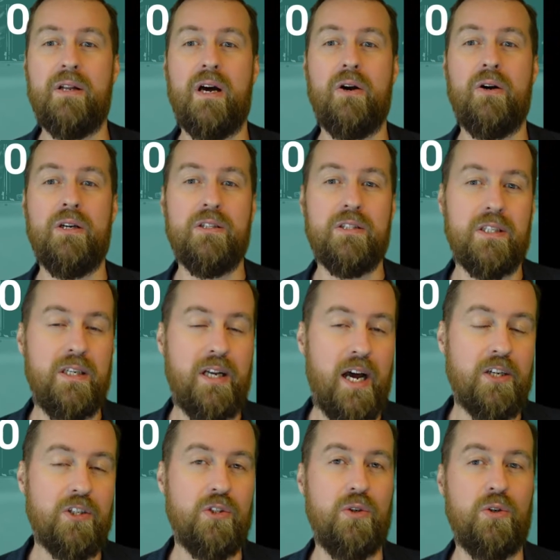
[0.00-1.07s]
our
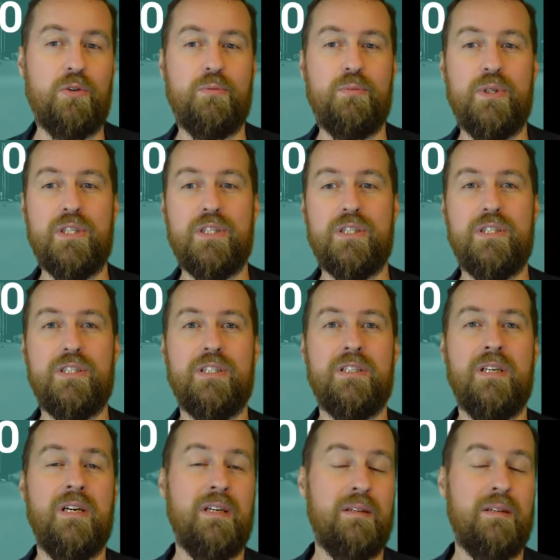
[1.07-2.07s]
international business